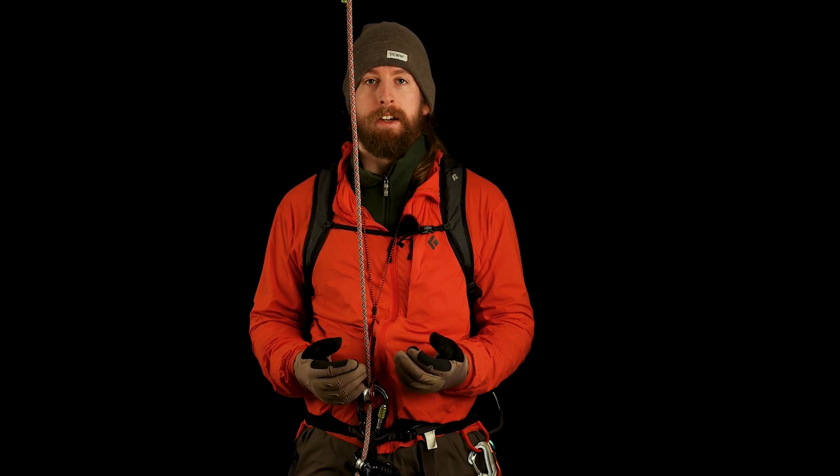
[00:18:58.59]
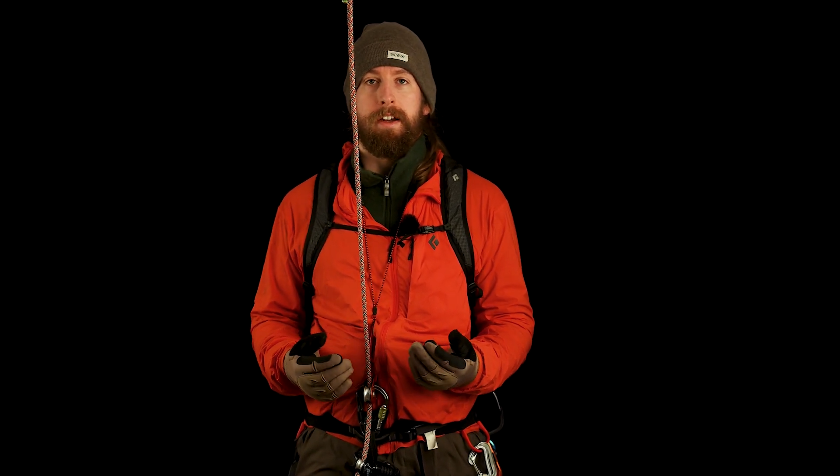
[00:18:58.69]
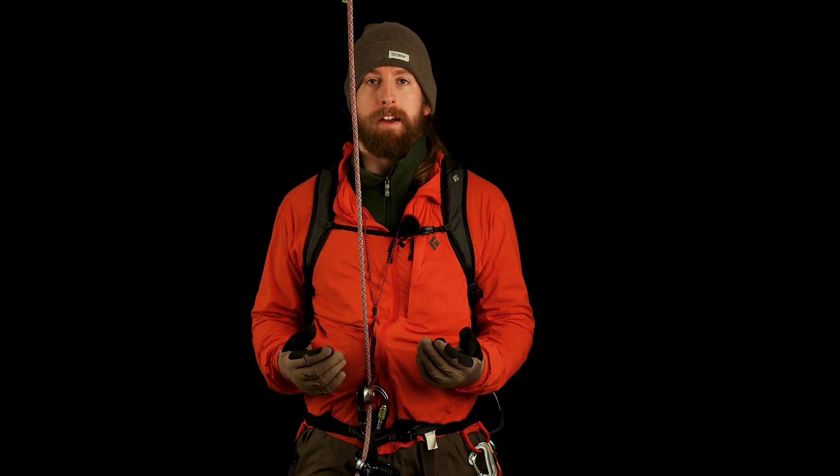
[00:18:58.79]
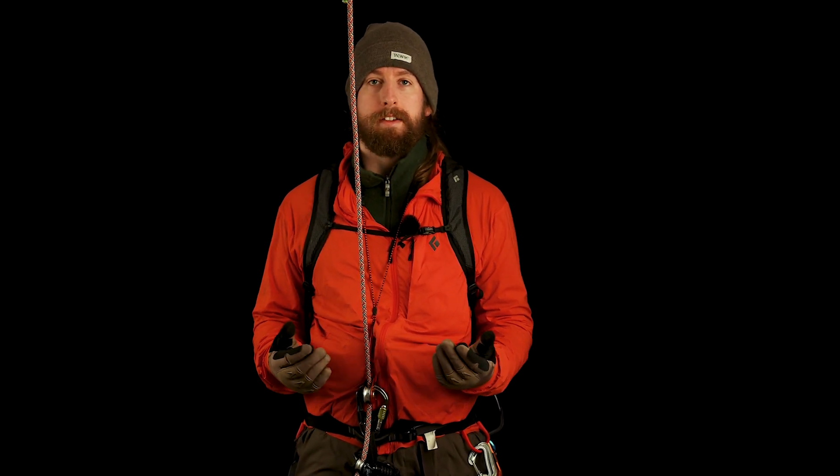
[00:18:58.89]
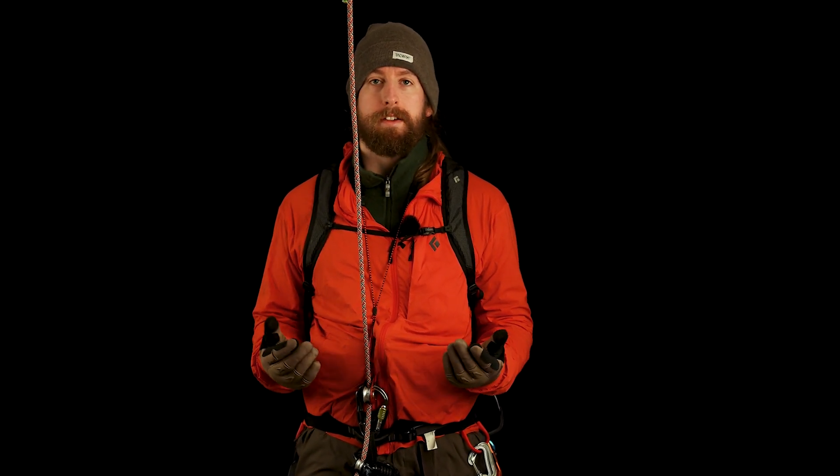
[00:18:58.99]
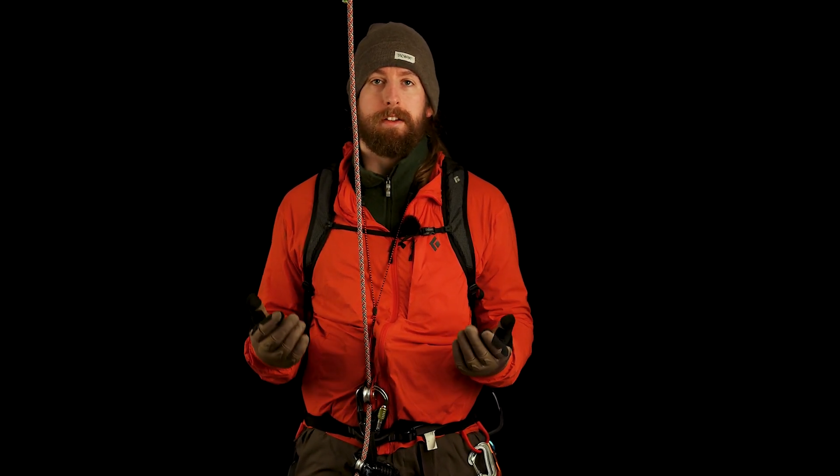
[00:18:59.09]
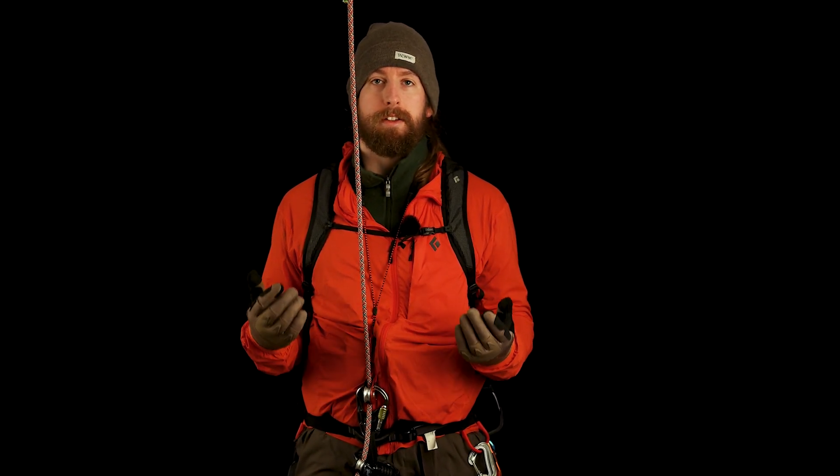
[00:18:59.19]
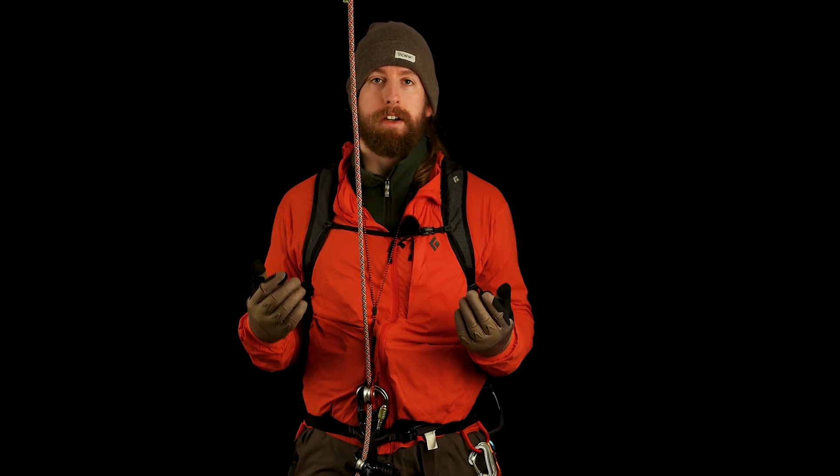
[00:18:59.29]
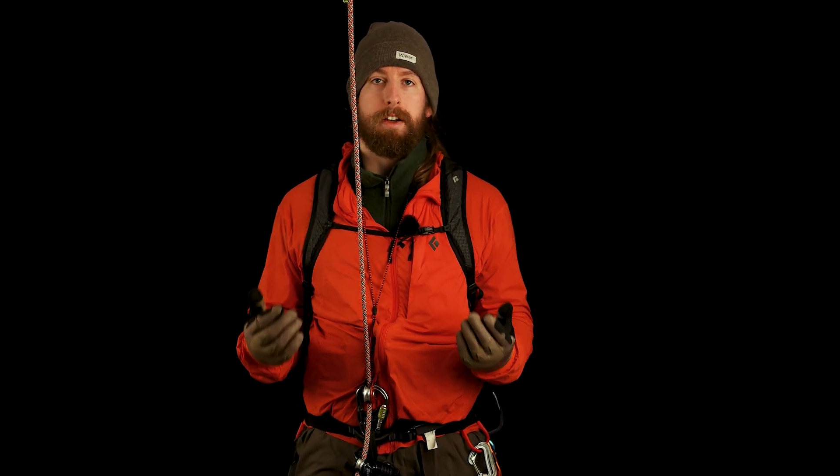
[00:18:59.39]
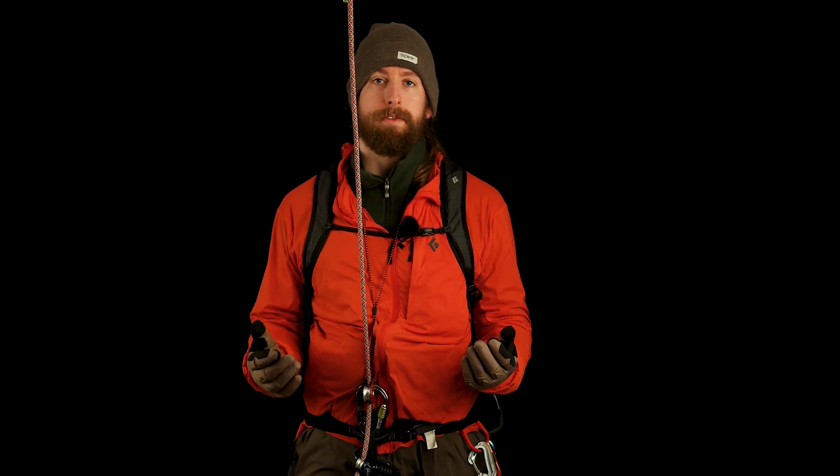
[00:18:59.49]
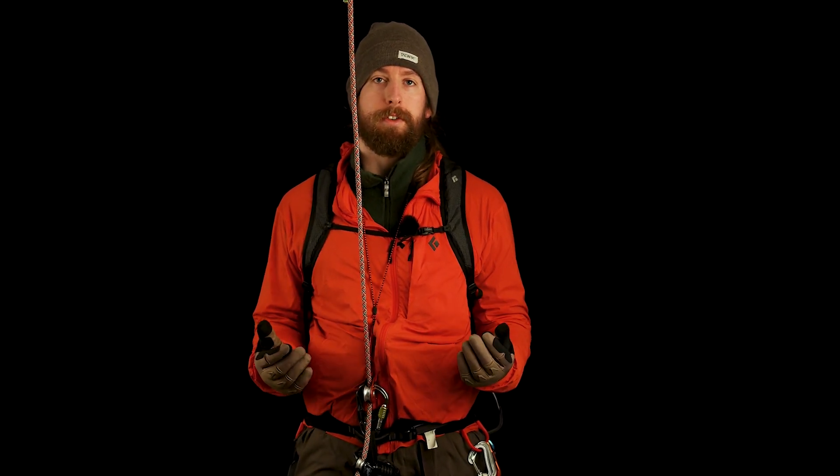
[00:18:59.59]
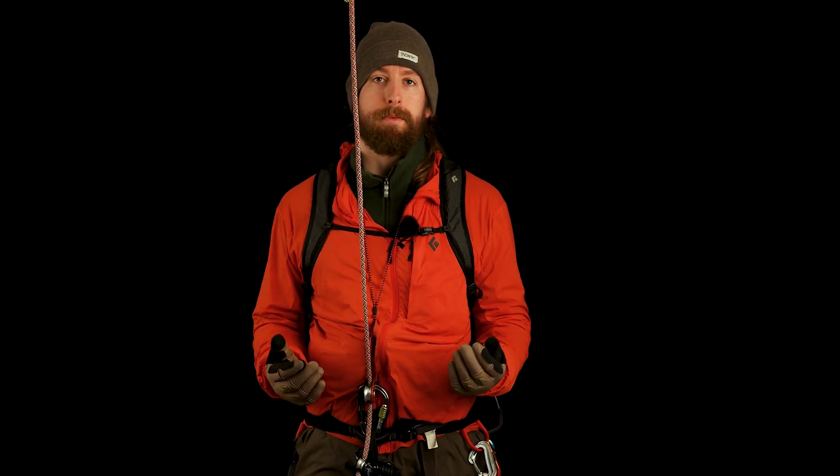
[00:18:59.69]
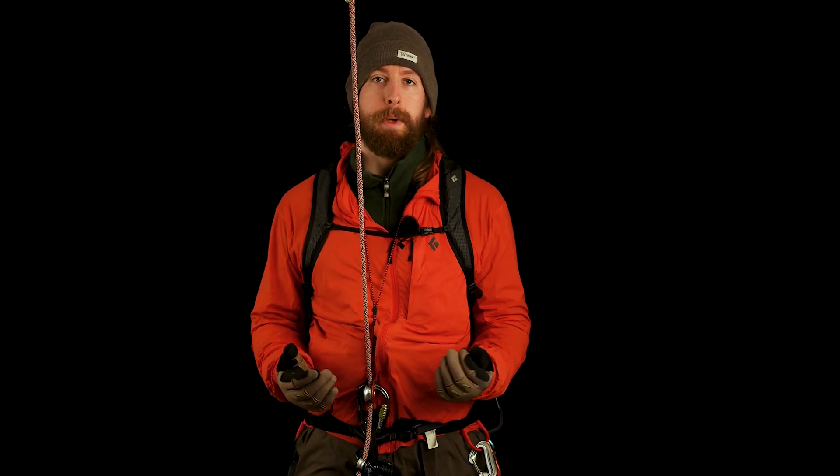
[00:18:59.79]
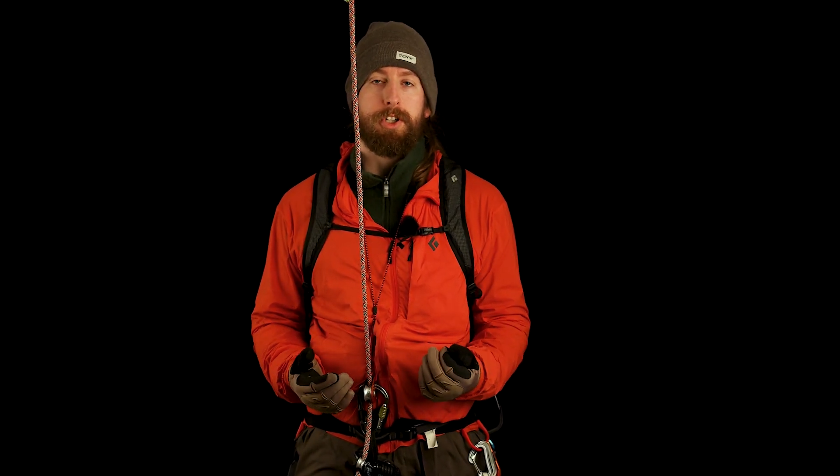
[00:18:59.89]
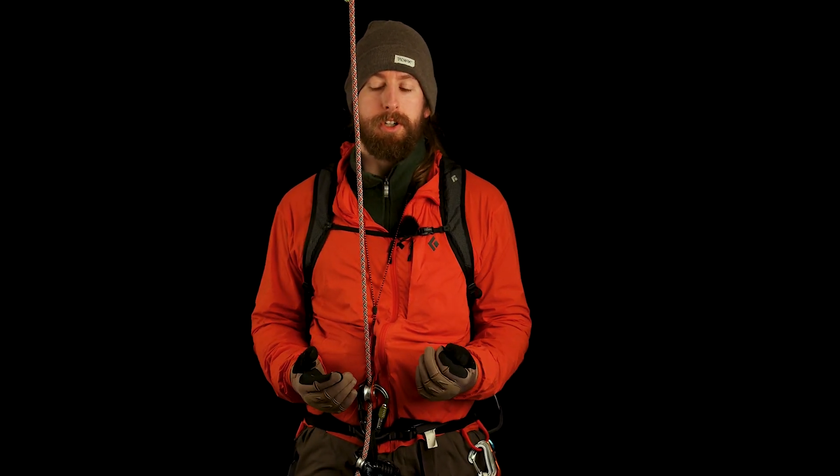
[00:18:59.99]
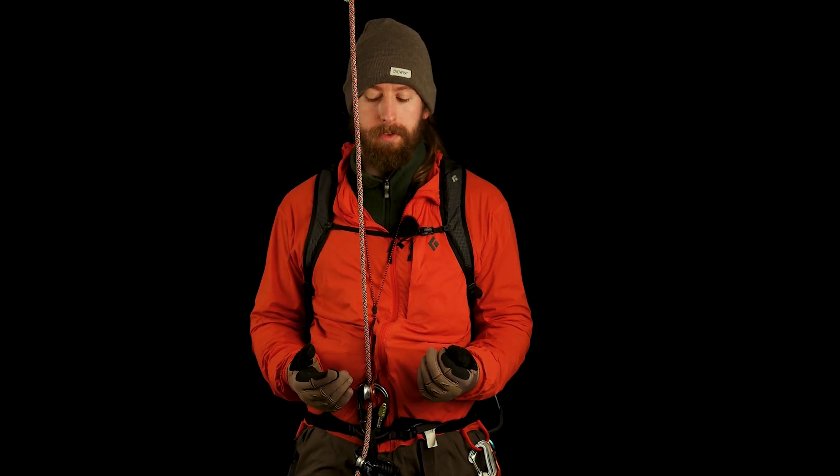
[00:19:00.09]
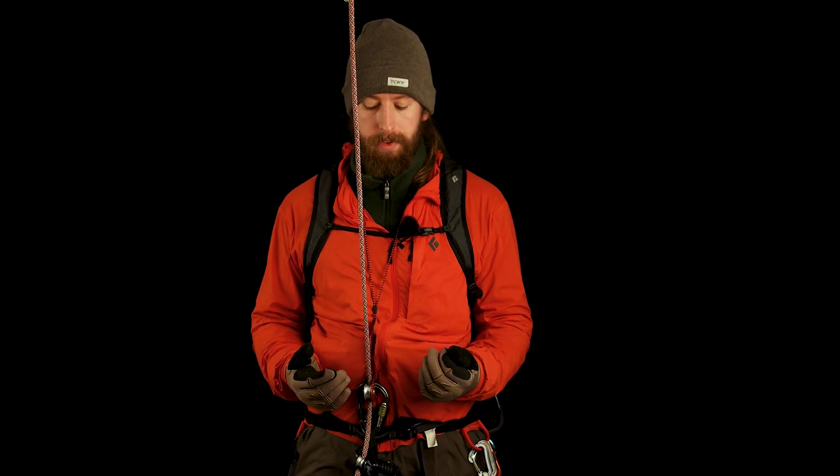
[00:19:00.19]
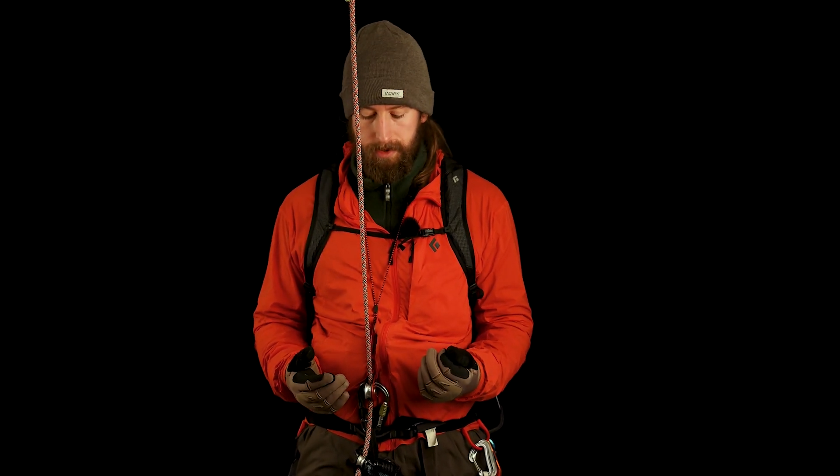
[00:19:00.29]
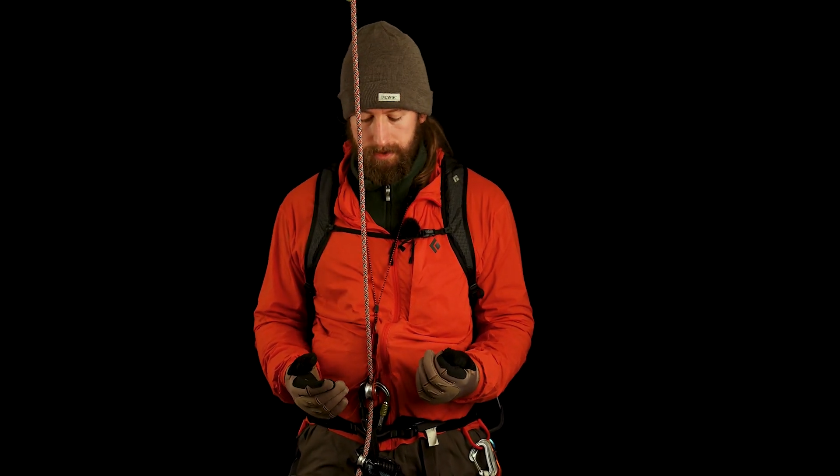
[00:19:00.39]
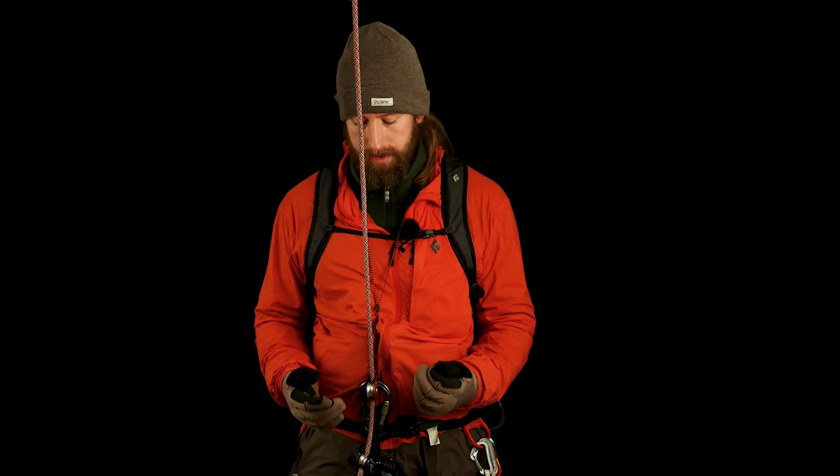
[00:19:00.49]
and has got a ton of information out
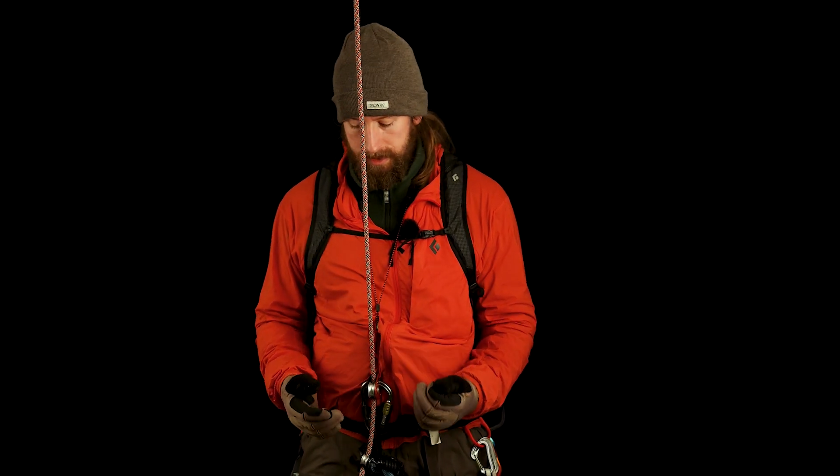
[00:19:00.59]
there.